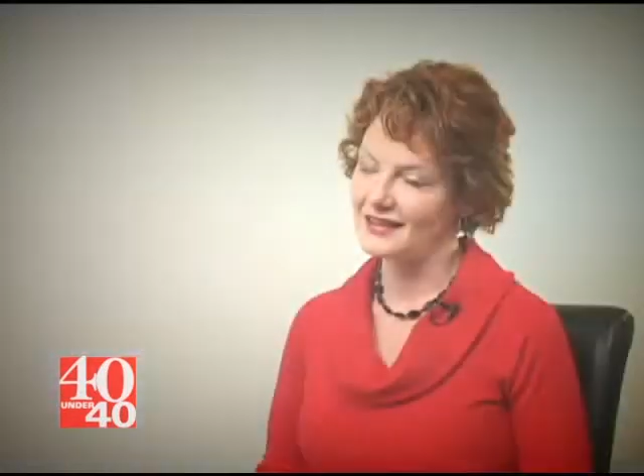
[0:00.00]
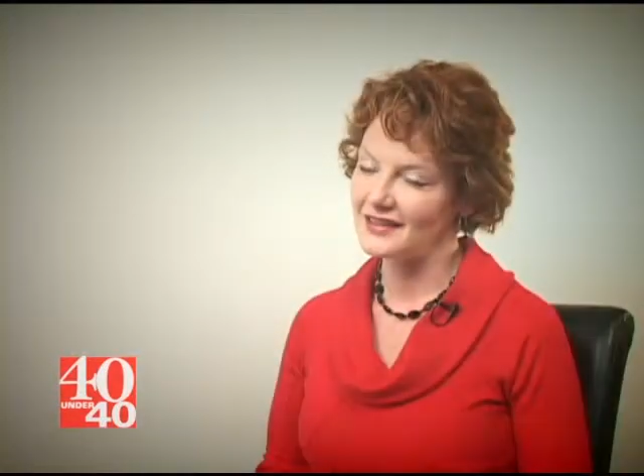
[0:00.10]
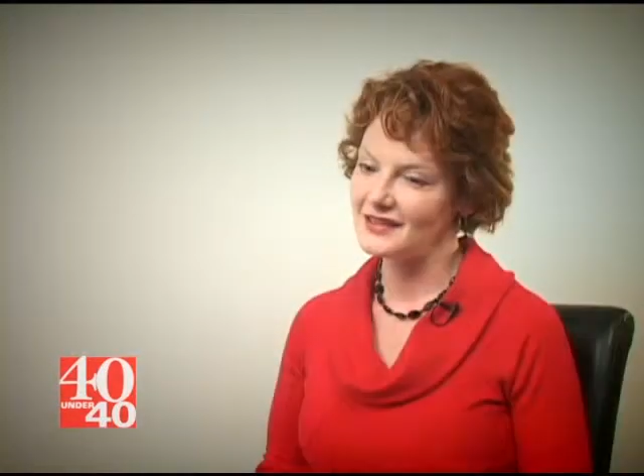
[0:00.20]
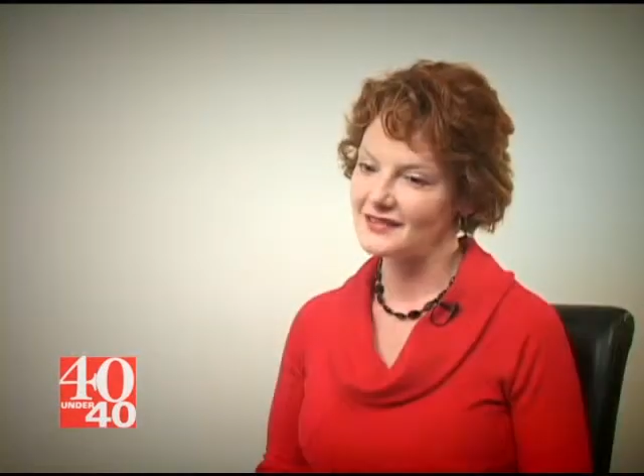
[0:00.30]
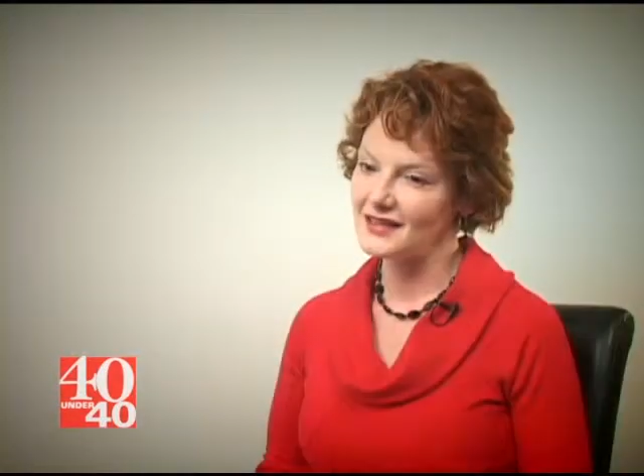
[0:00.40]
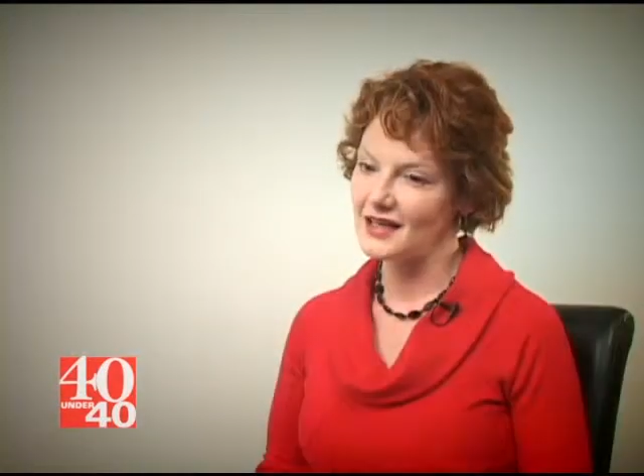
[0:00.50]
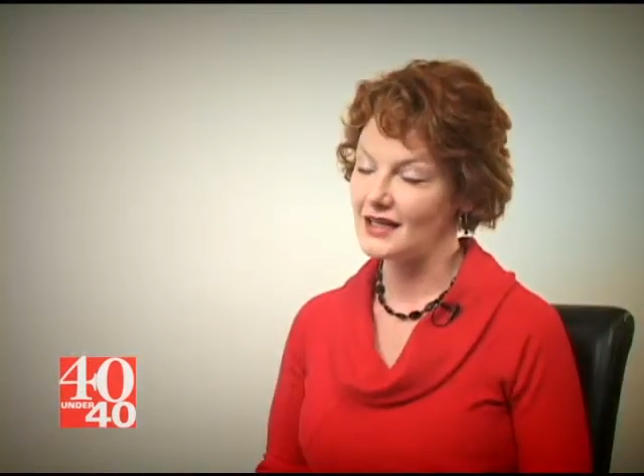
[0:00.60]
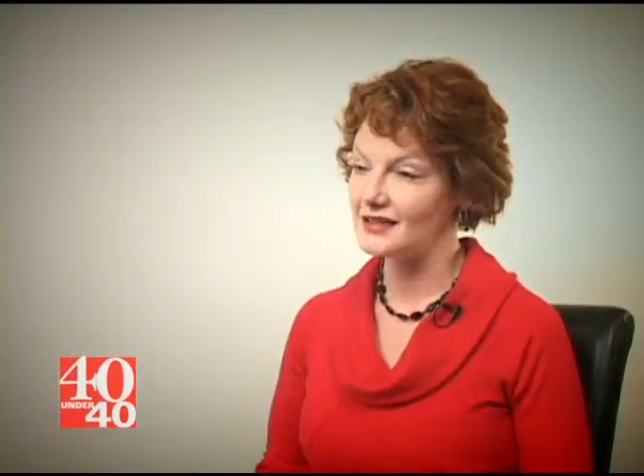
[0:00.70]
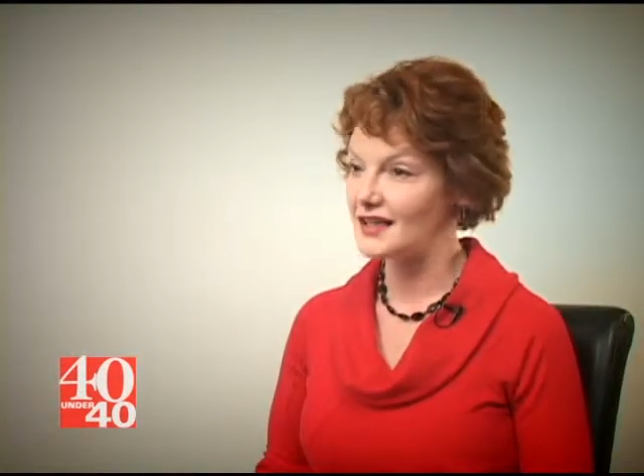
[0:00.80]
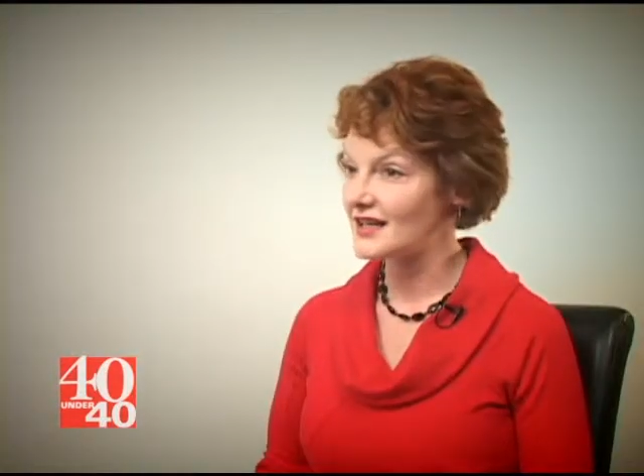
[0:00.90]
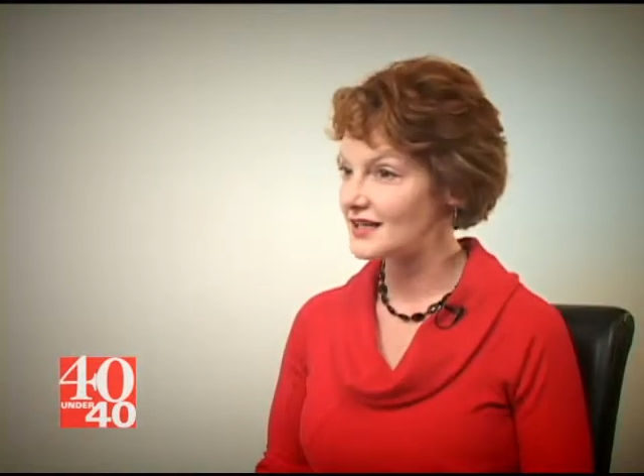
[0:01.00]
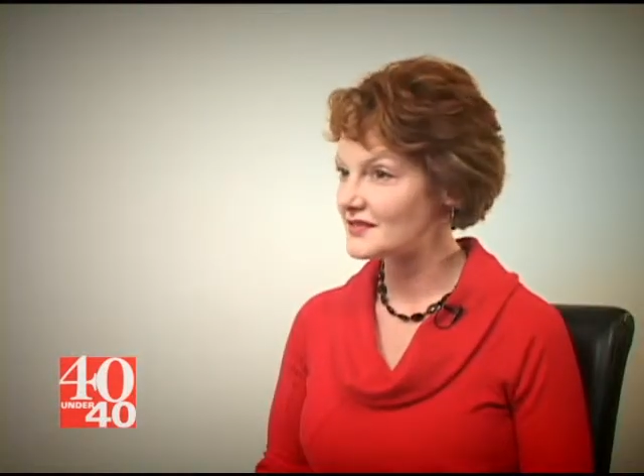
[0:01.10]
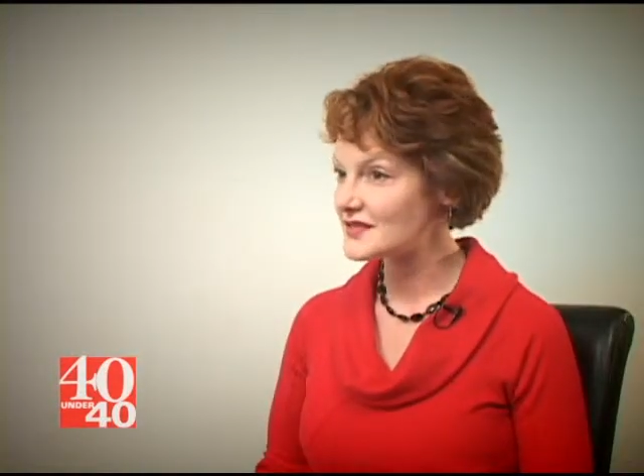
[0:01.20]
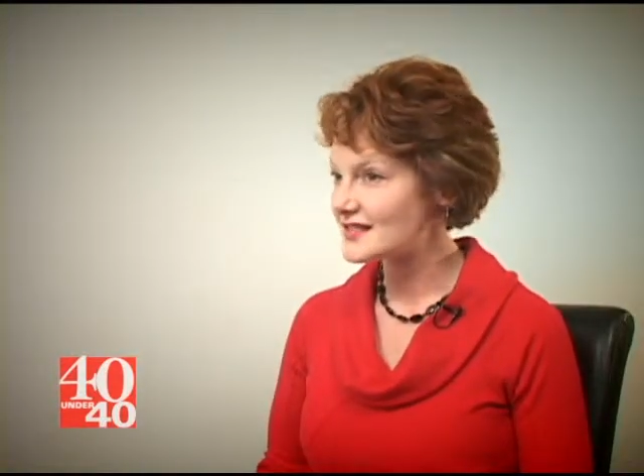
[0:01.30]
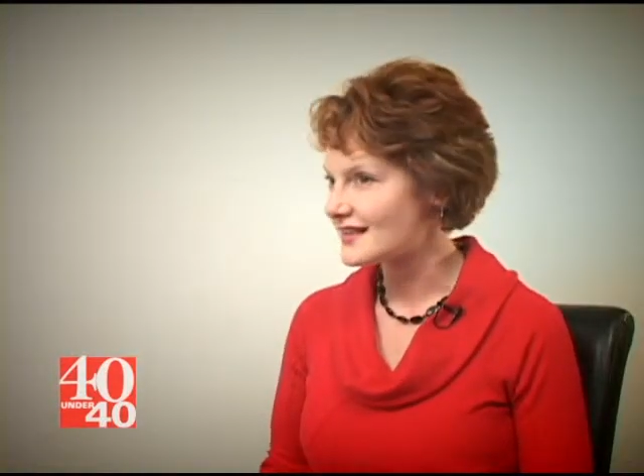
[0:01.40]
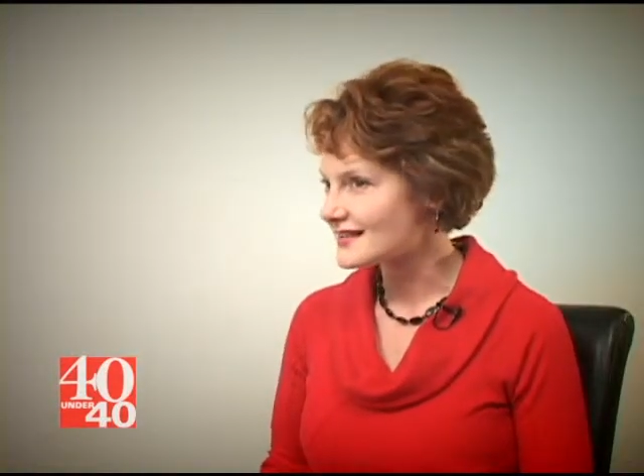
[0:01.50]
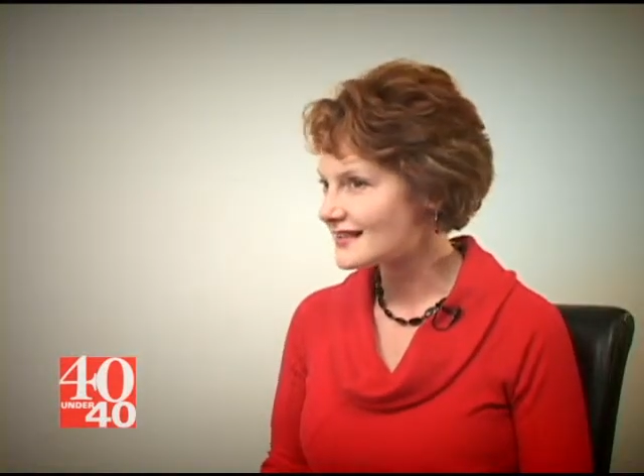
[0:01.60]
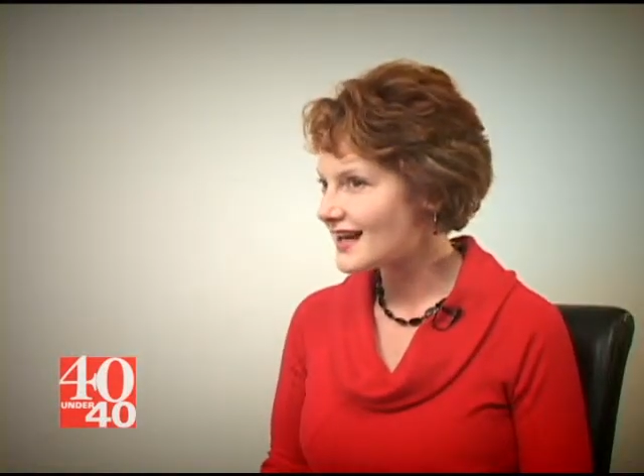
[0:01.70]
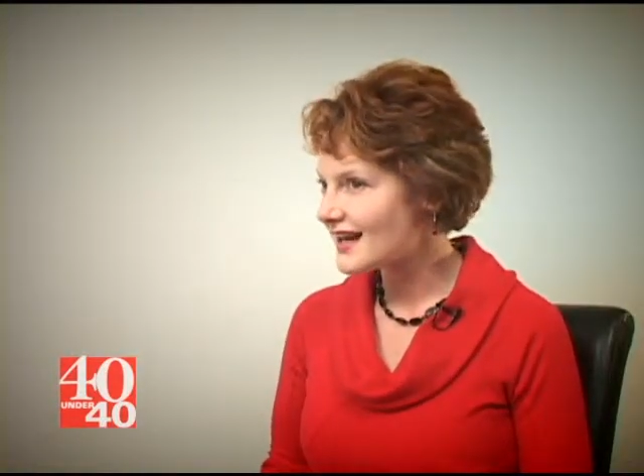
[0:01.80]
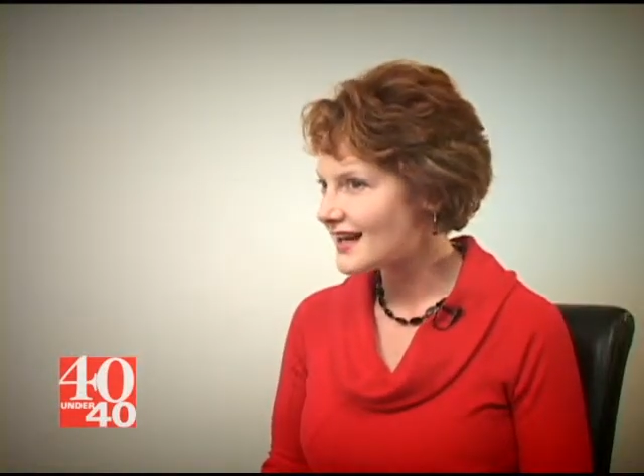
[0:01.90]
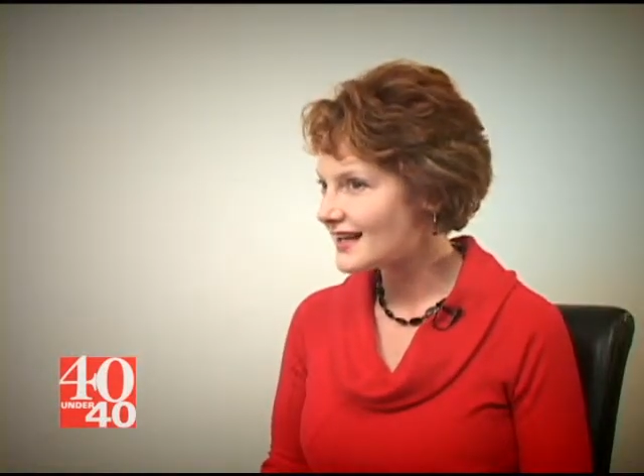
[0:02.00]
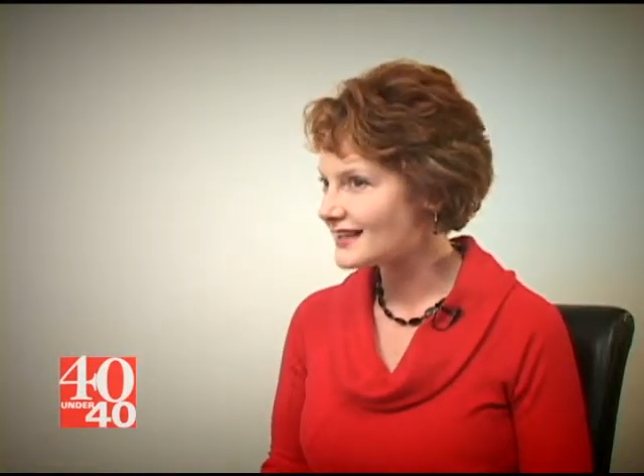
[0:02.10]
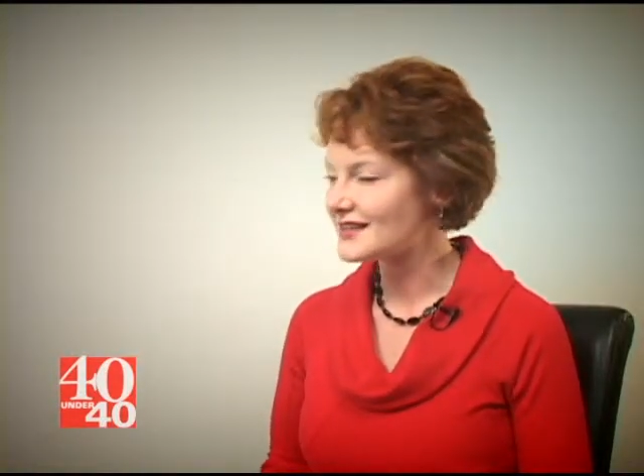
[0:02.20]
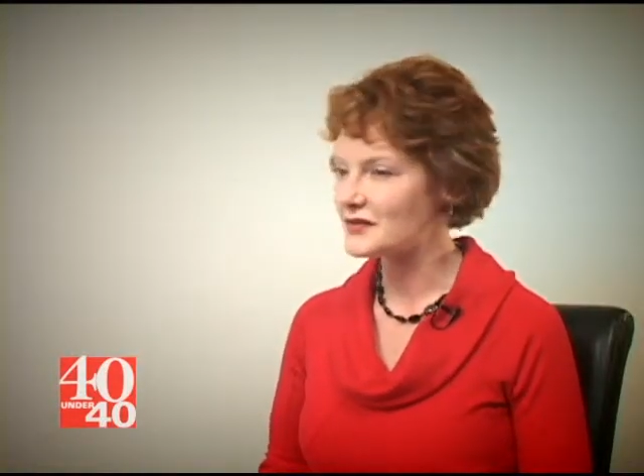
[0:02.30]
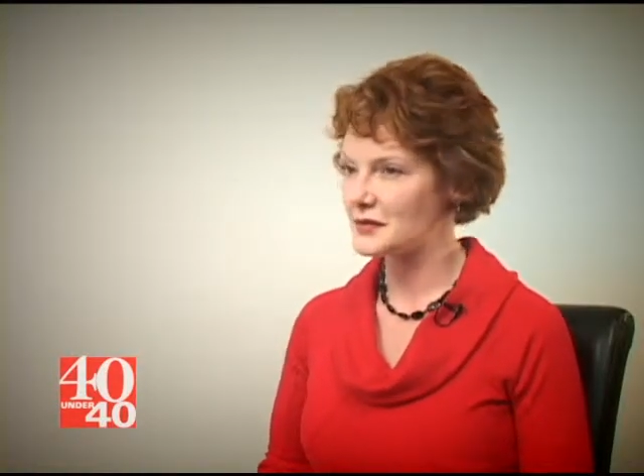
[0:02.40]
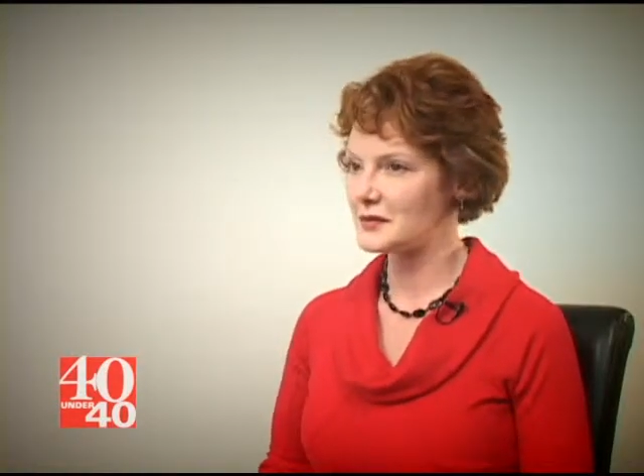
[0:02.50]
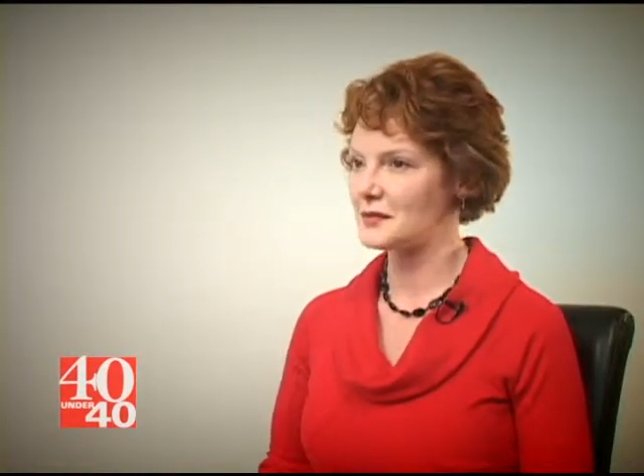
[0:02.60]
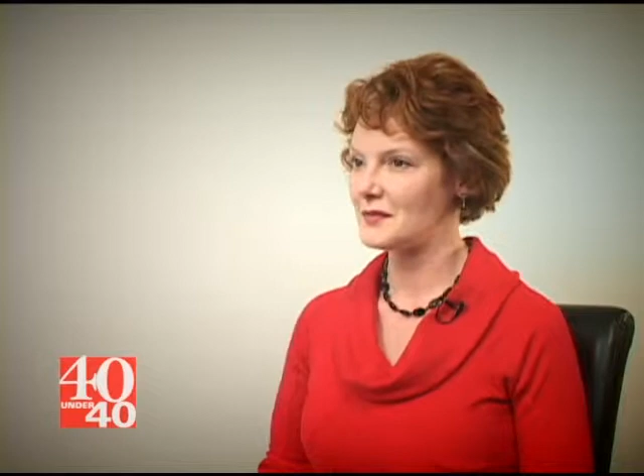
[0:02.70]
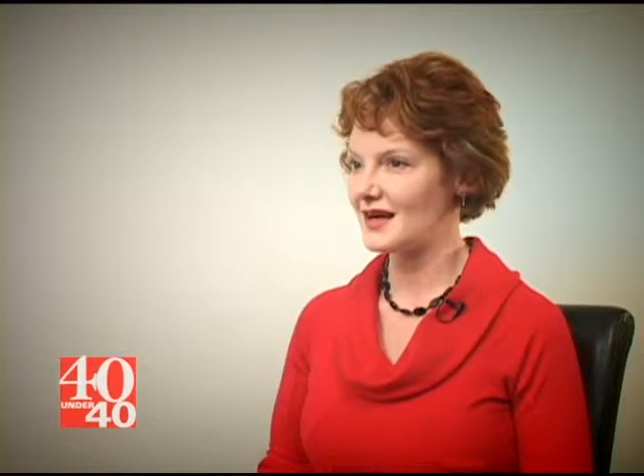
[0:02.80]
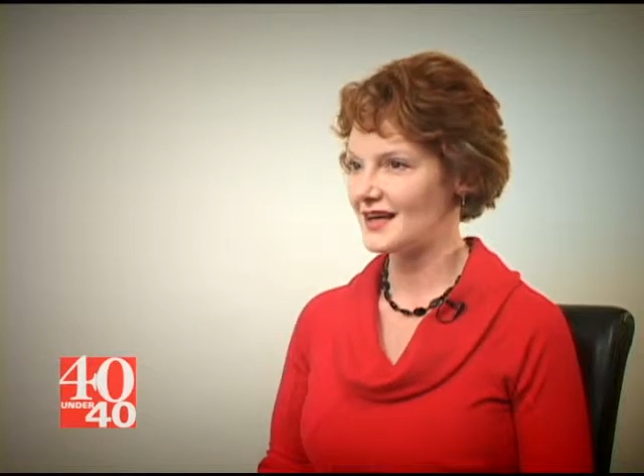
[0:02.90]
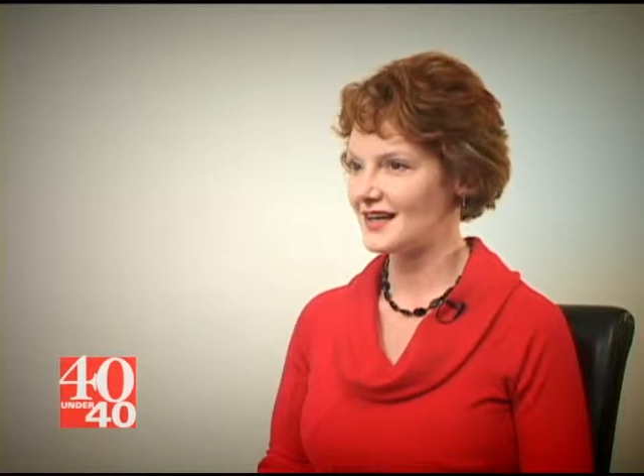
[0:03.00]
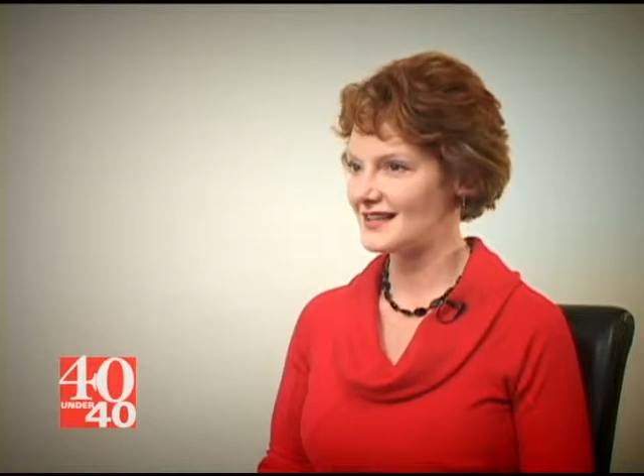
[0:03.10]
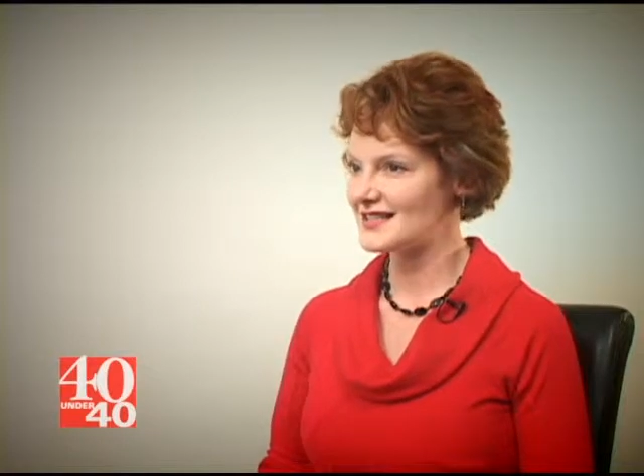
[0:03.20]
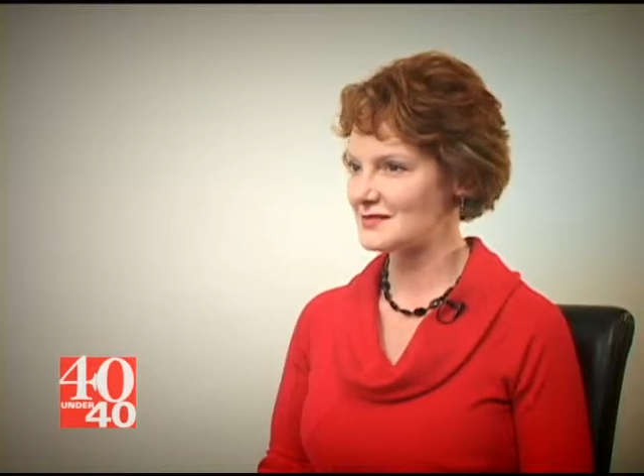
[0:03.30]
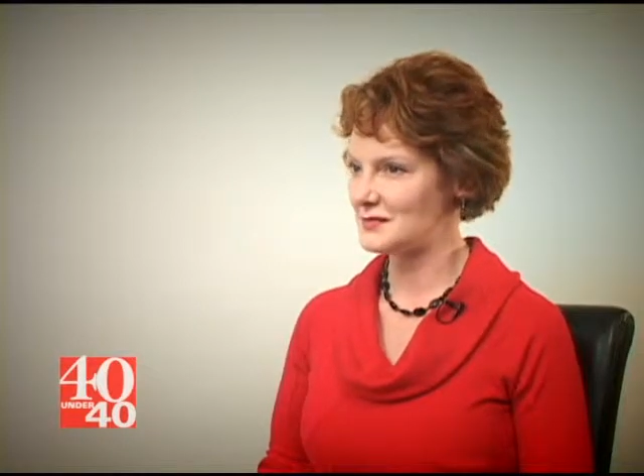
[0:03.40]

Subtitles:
I love CSI, I love Criminal Minds,